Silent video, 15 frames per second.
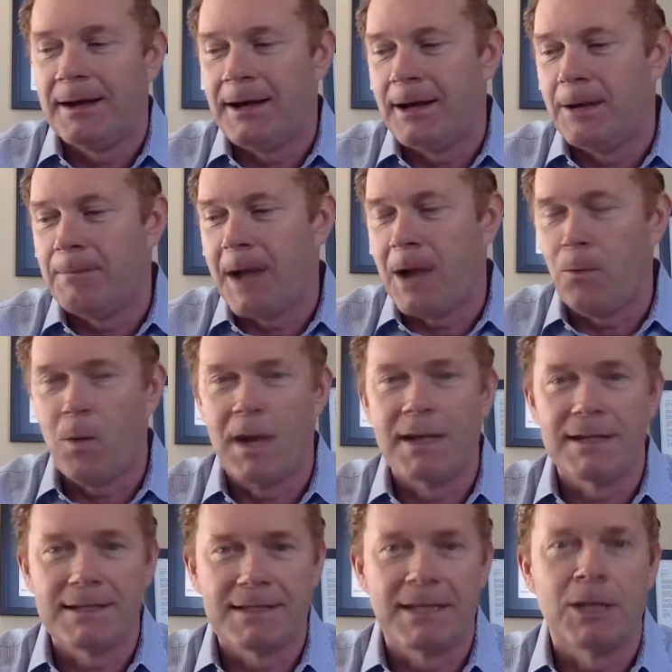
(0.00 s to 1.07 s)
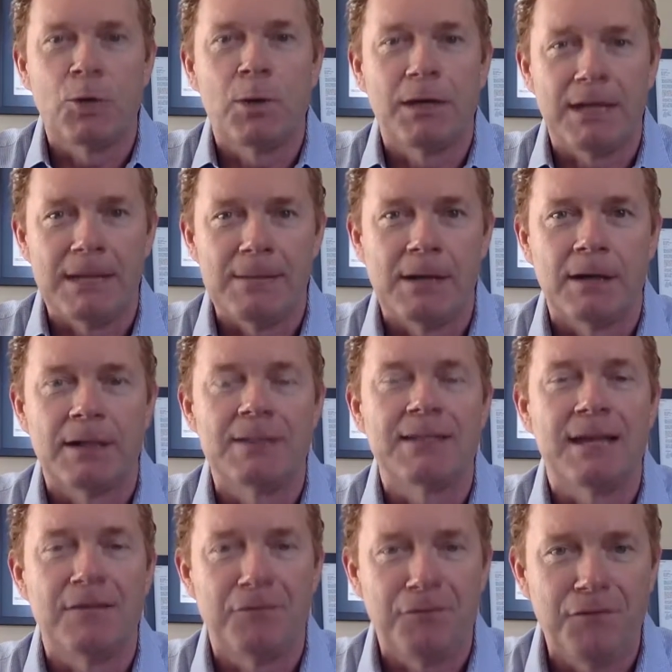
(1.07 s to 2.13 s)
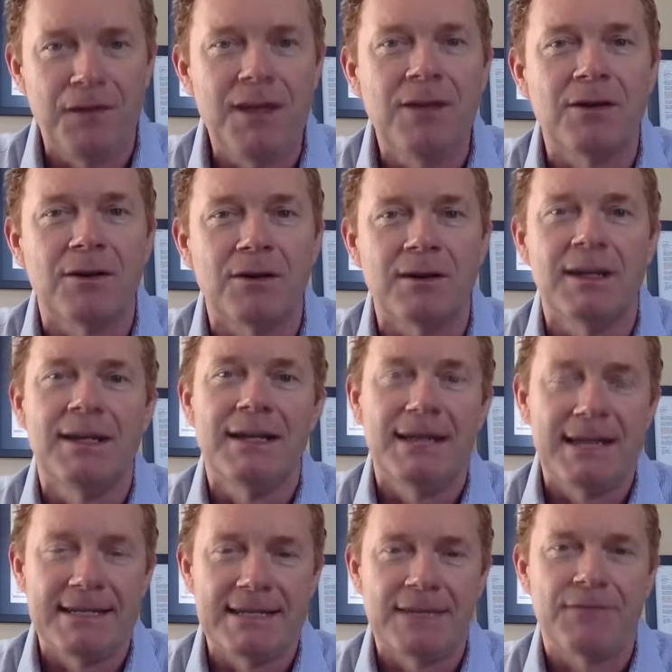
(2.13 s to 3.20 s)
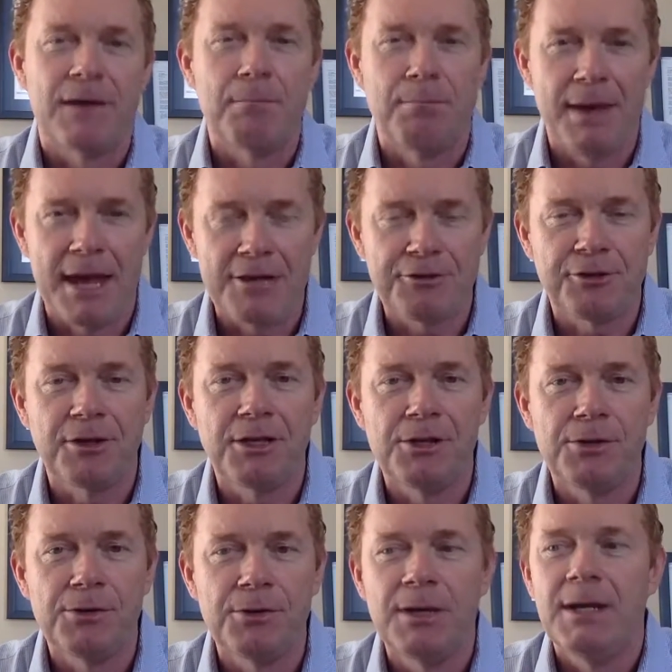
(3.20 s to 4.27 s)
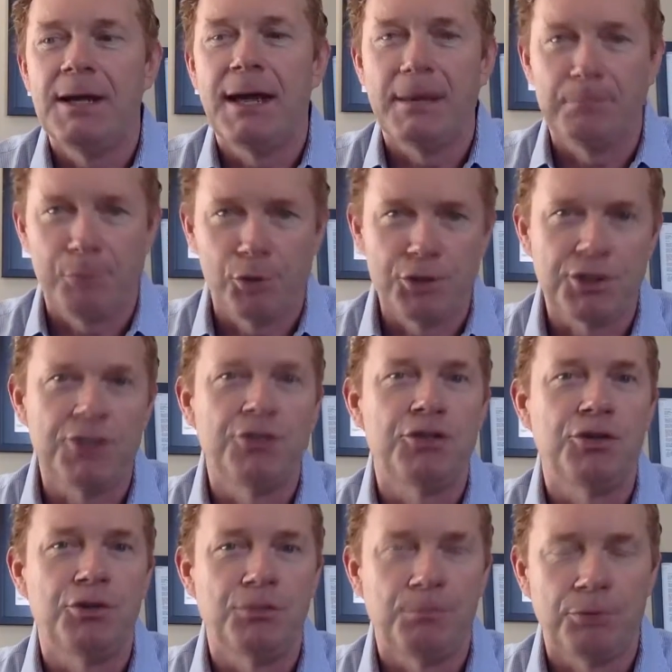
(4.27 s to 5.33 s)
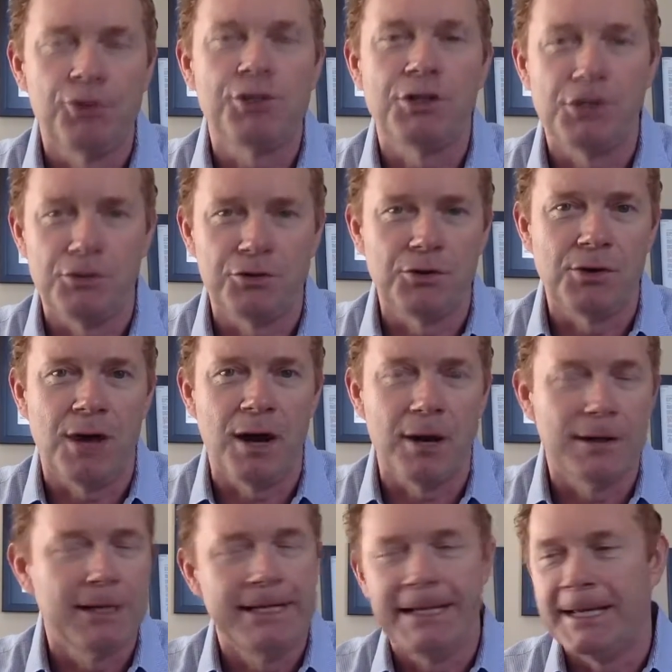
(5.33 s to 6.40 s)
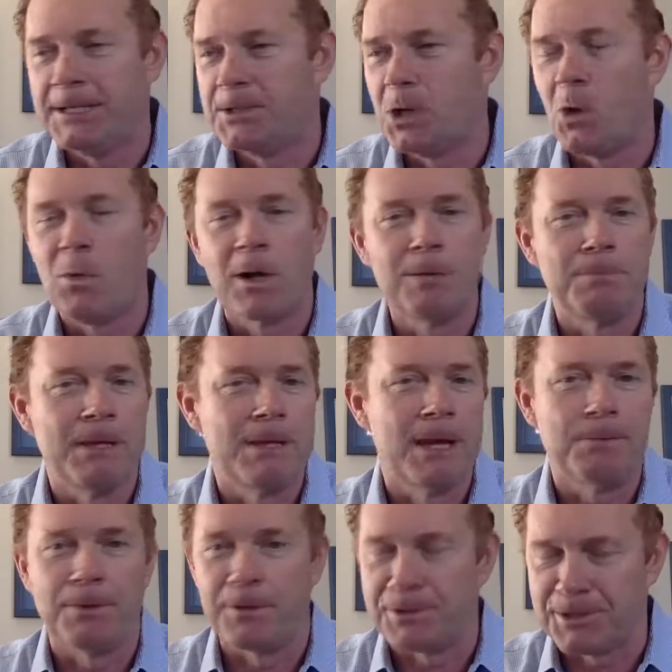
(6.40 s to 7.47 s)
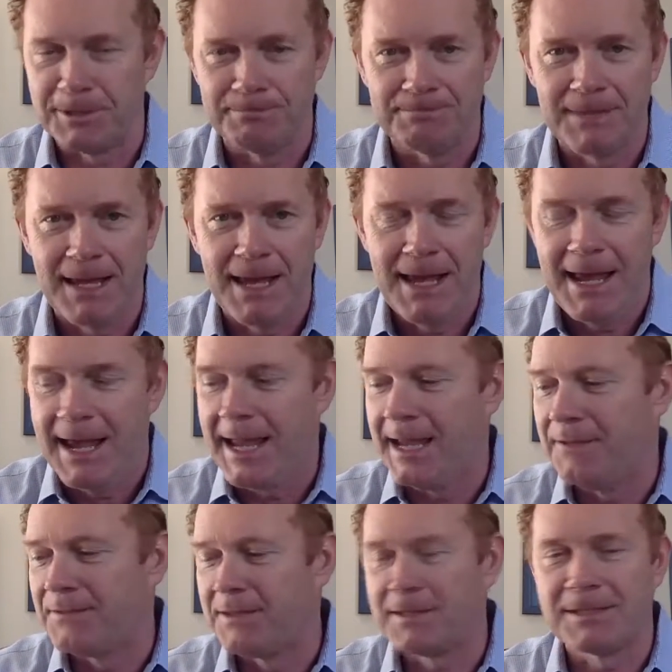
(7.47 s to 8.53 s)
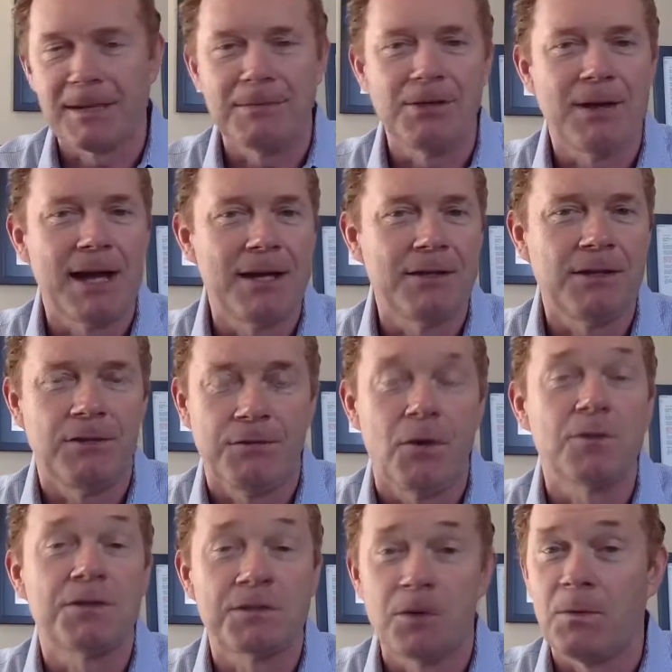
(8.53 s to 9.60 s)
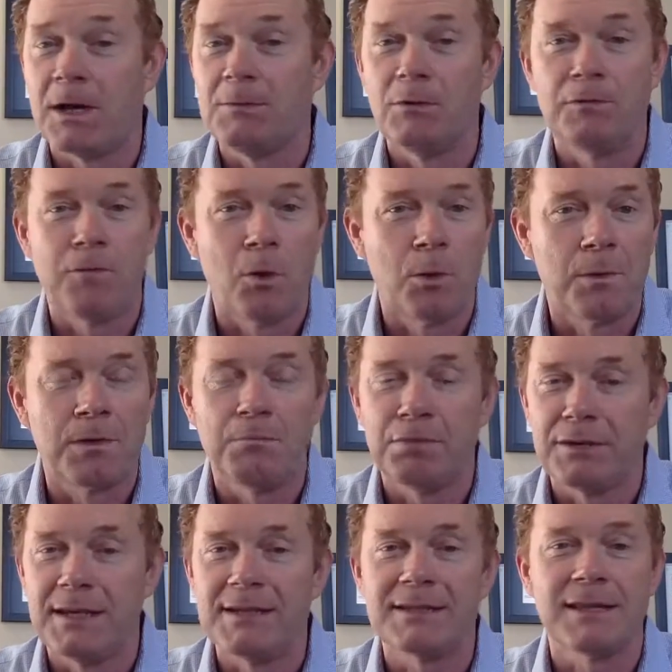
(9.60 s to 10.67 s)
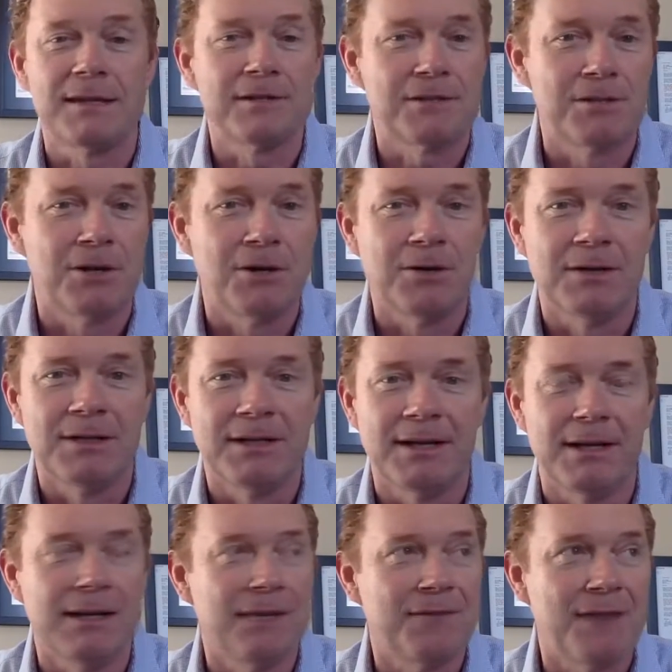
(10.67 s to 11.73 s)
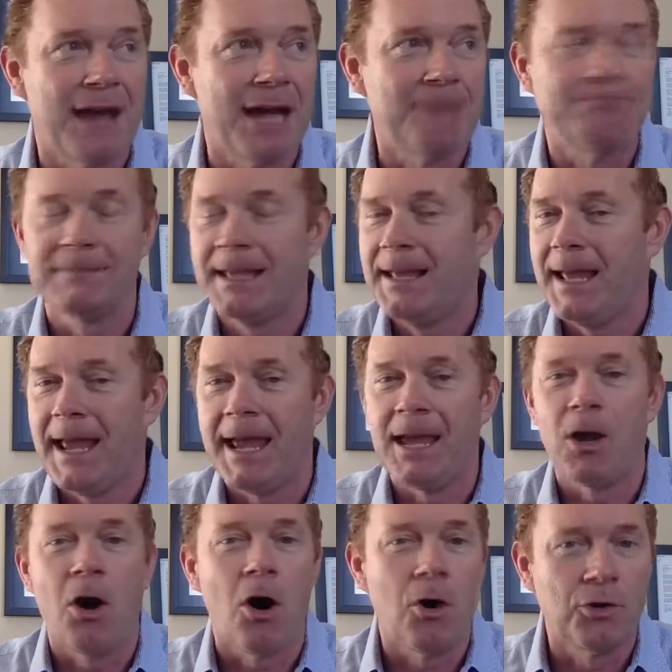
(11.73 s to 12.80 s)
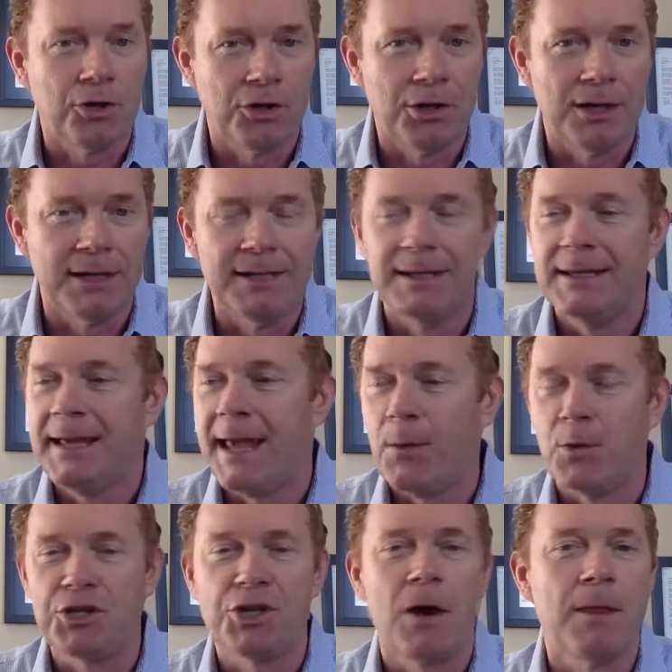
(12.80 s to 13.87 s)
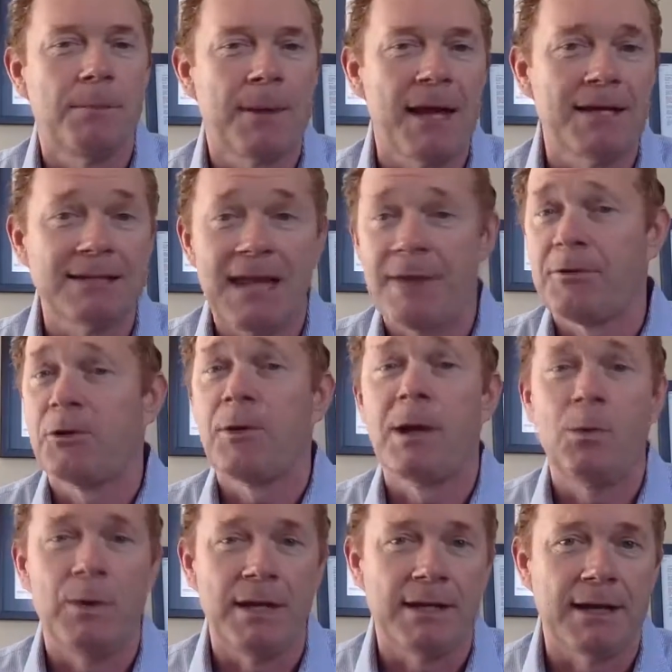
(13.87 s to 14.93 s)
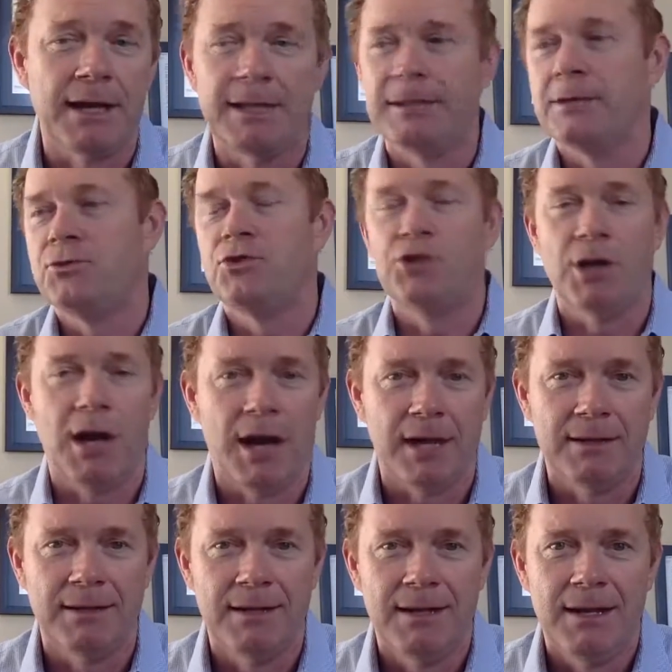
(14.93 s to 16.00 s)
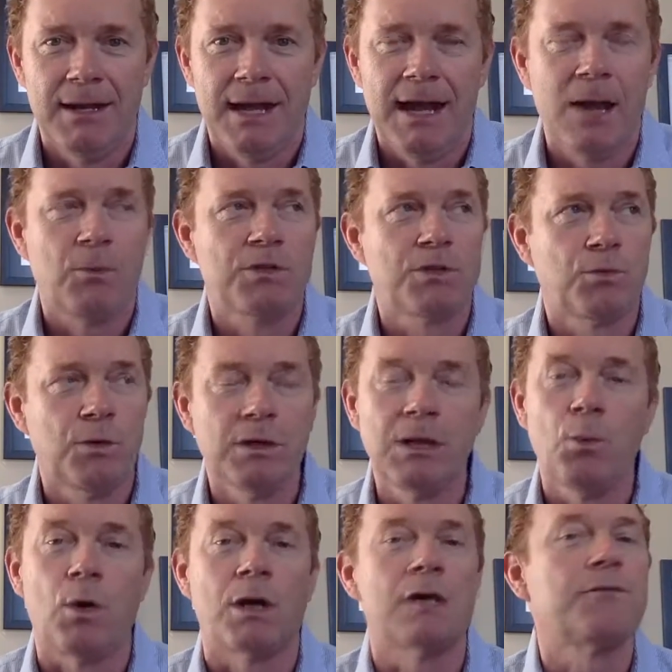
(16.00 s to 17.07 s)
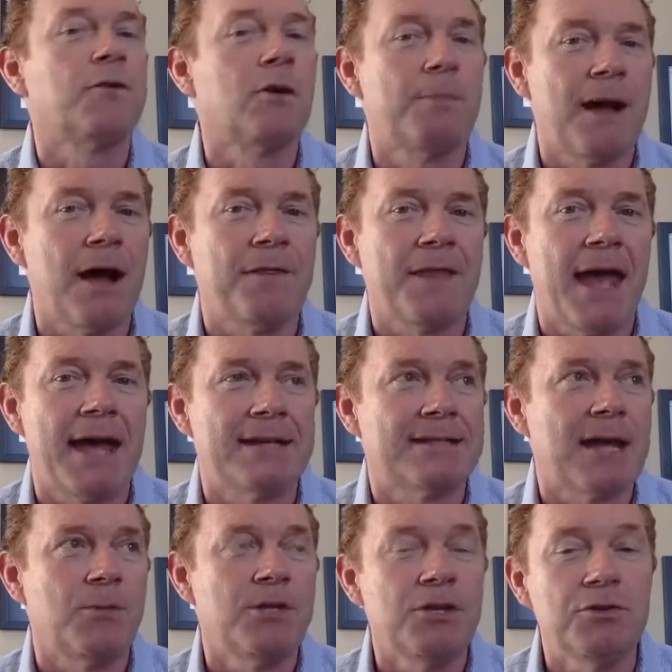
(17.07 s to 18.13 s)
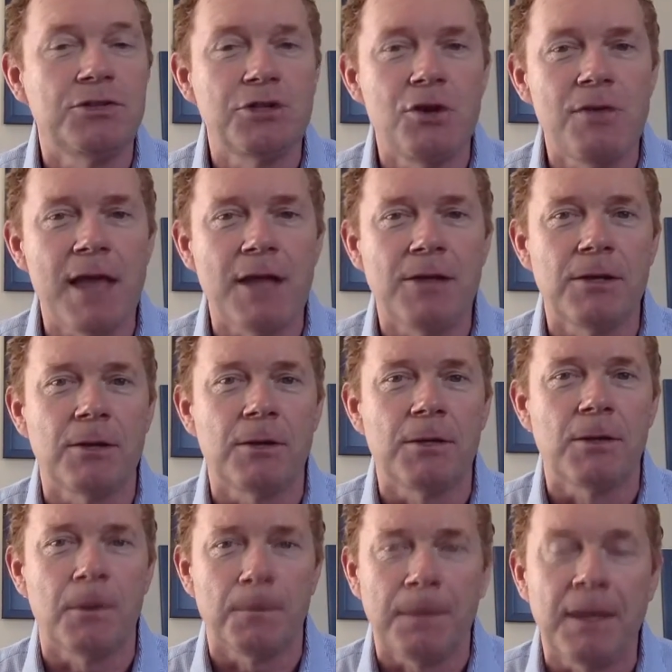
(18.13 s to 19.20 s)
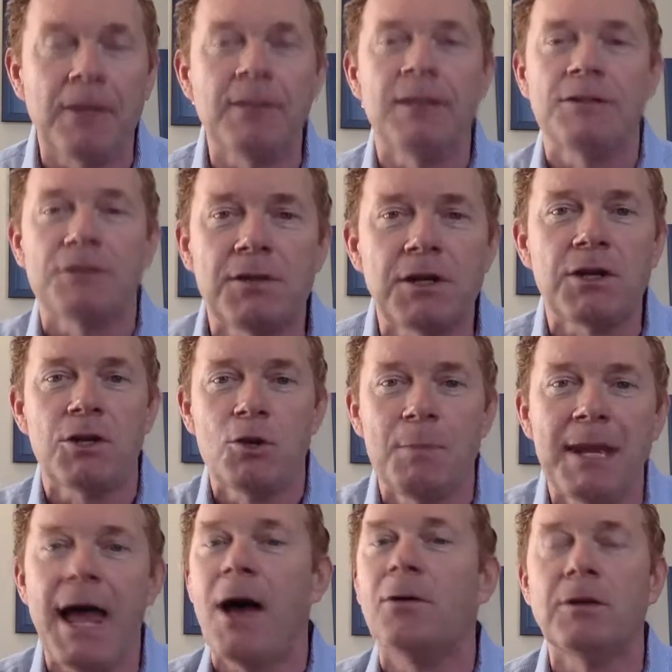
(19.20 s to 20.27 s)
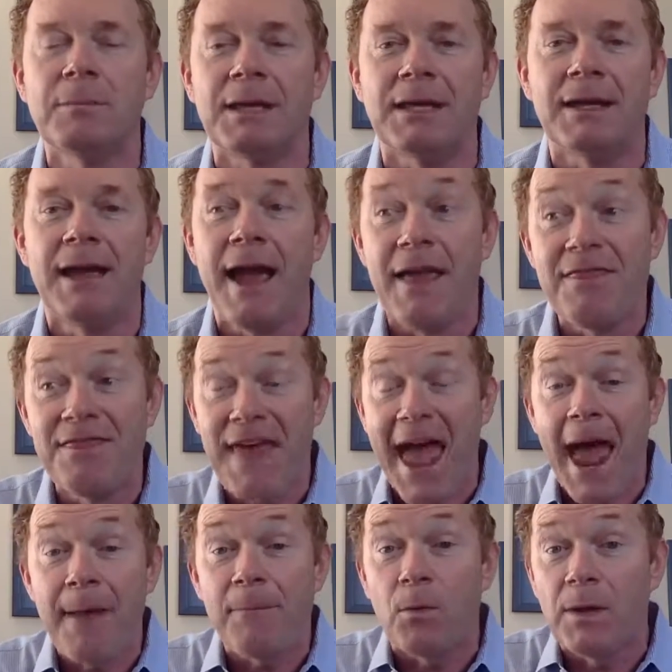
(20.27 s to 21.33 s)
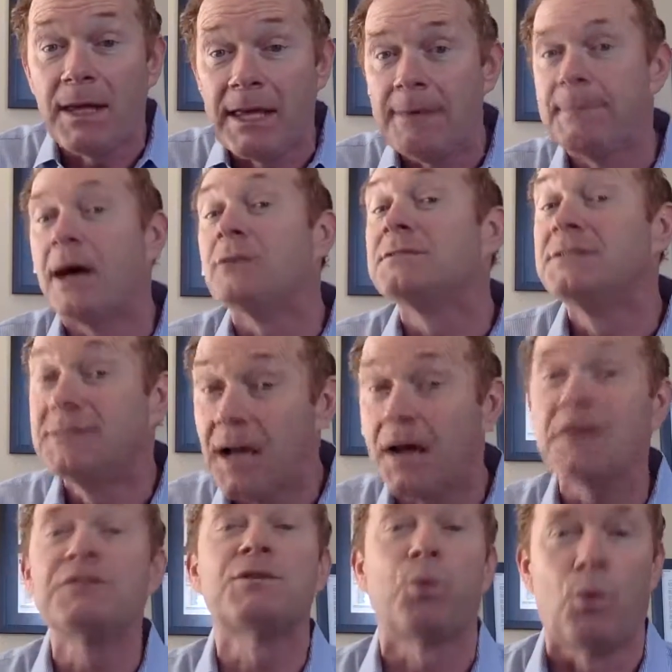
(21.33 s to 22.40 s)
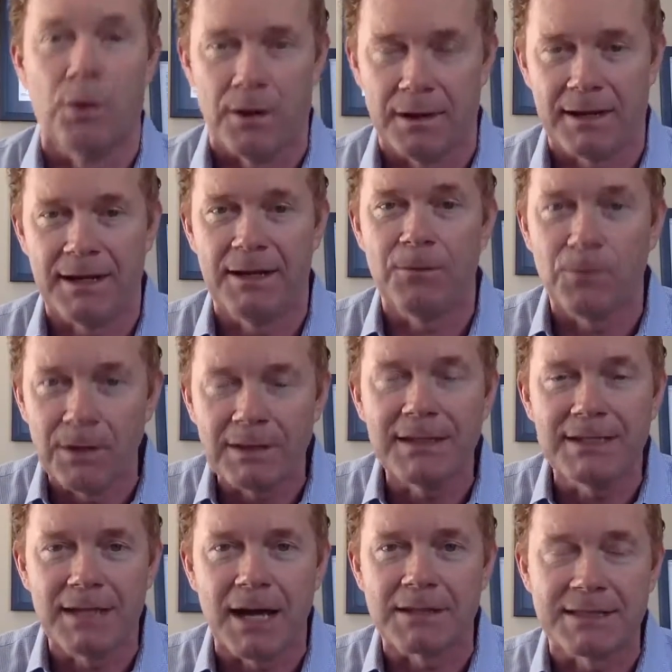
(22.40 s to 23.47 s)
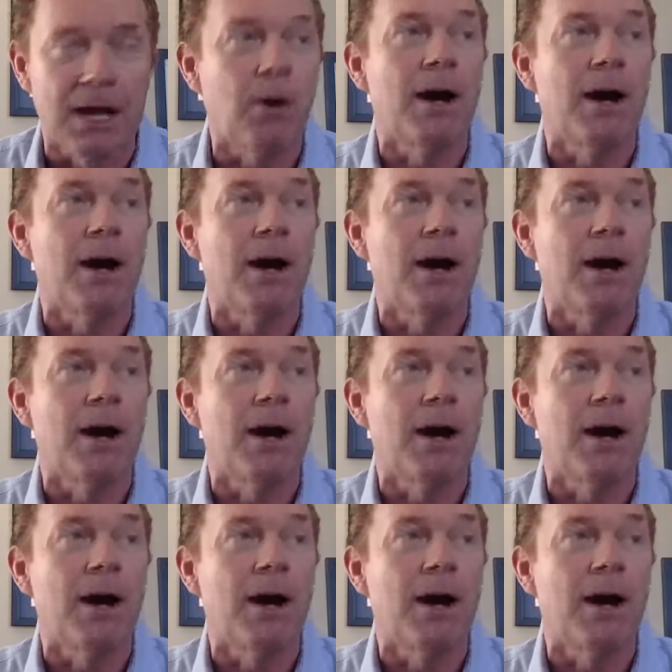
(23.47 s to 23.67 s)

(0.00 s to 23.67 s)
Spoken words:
I wanted to send a quick email because I feel as if I'm pestering you and pushing you too hard, and don't want to be that person. Hey, if this is something you folks still want to move forward with, please let us know. If not, hey, all good. Hey, wish you all the best. Have a great weekend, John. And what's really wonderful about that is that when you do that, you're appealing to the human element. And that email does work. It really does.